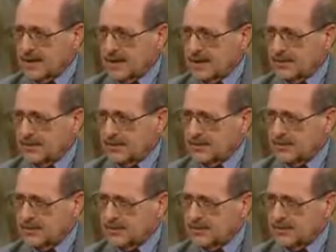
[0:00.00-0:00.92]
And
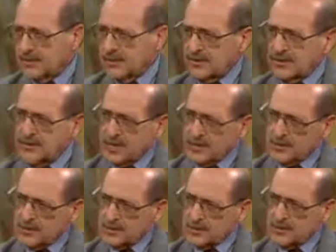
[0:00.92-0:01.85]
doing this in the
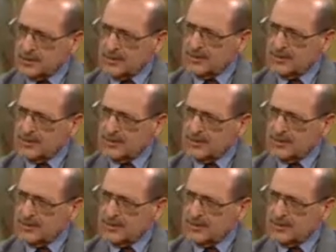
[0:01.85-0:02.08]
animal industry,